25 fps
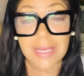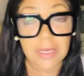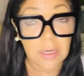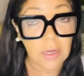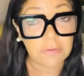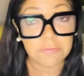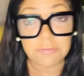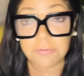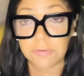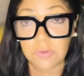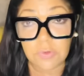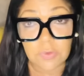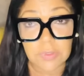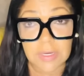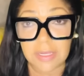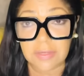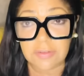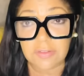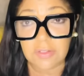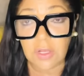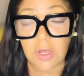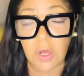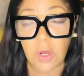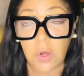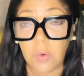a few days
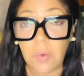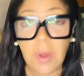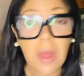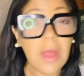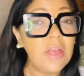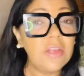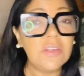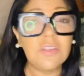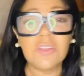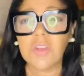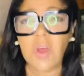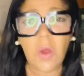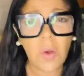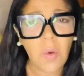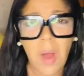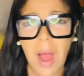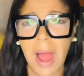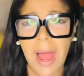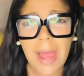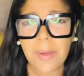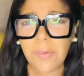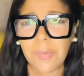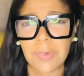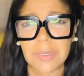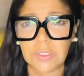ago so
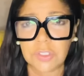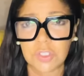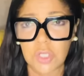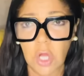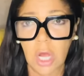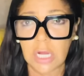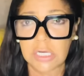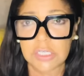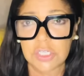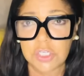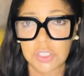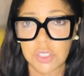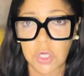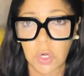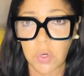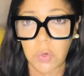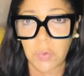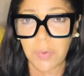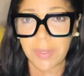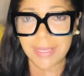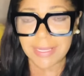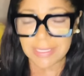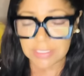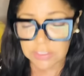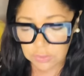i will not go
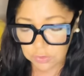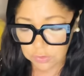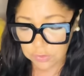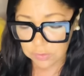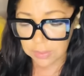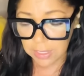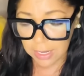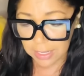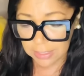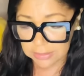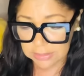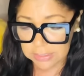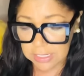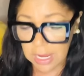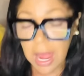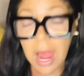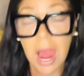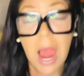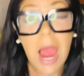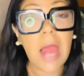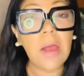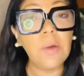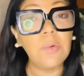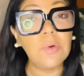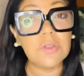into that
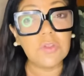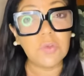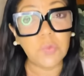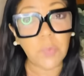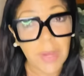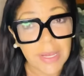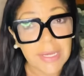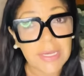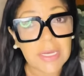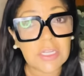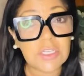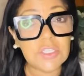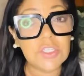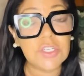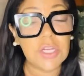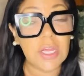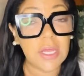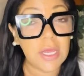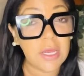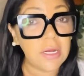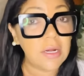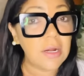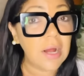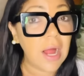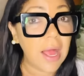i was waiting to
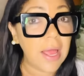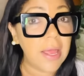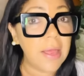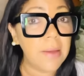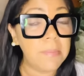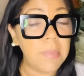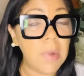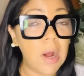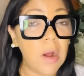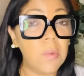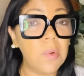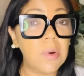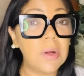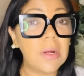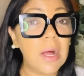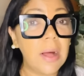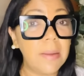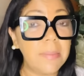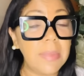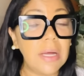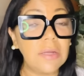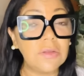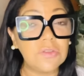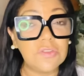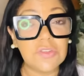hear aya marwa come
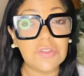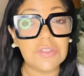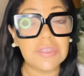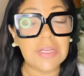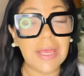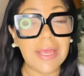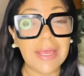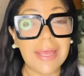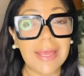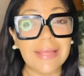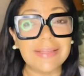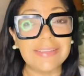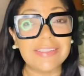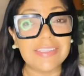out today and